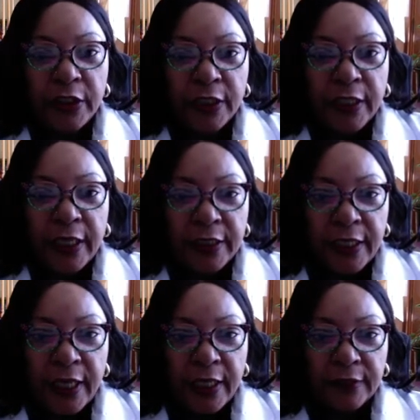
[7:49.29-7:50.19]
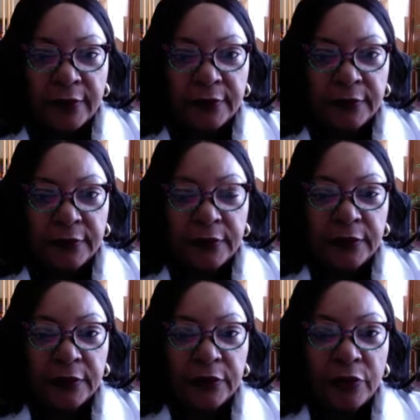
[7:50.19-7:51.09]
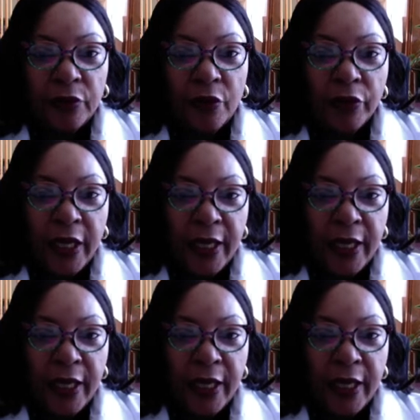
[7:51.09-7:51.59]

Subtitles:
or anything like that. Okay?